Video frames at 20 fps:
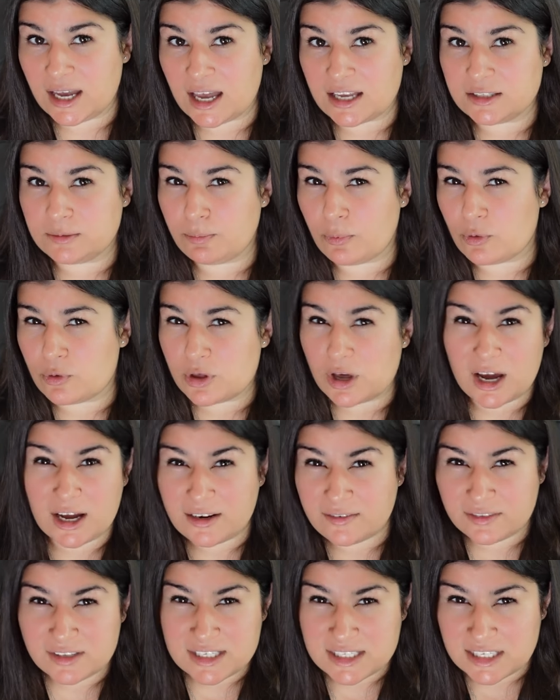as both kind
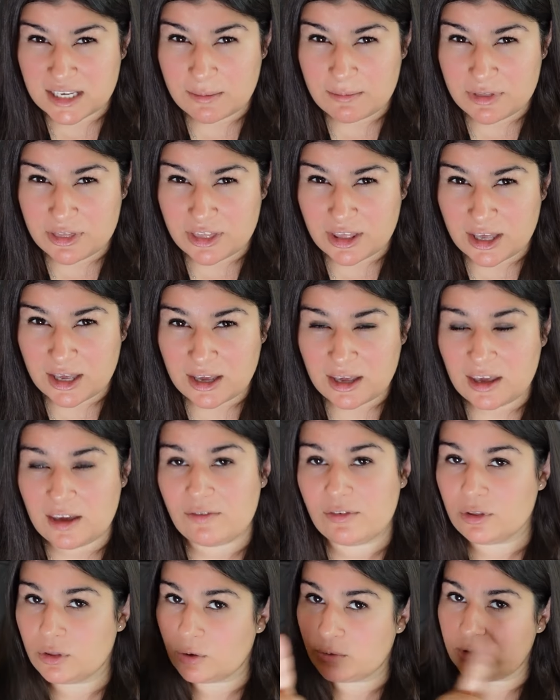of the same thing,
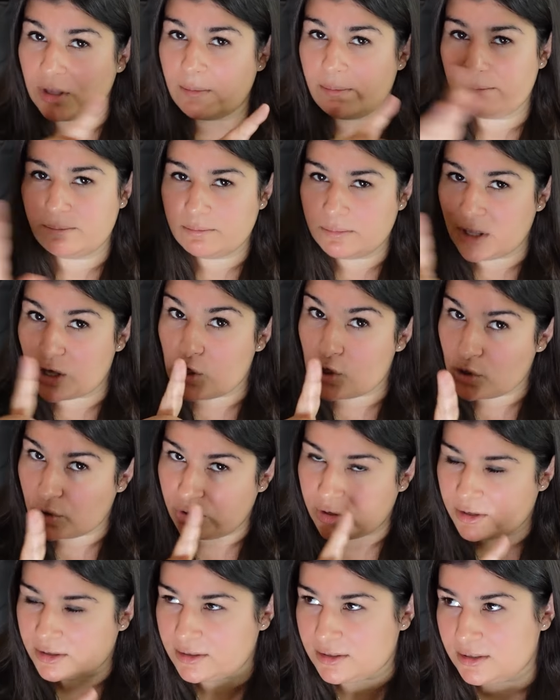even though they
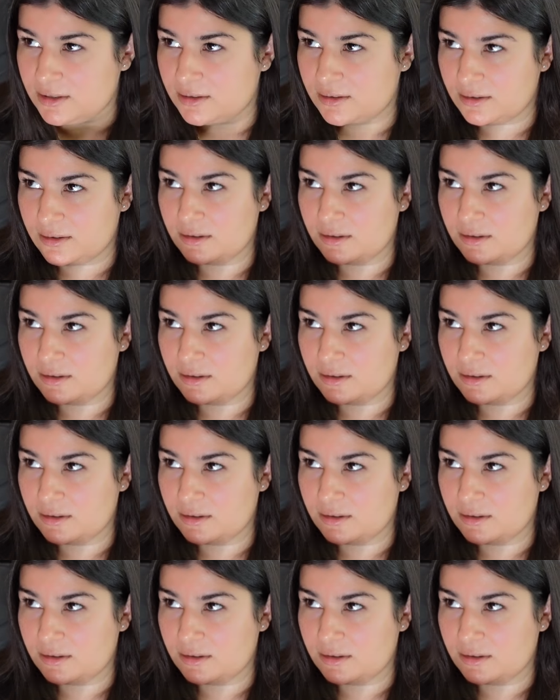shouldn't.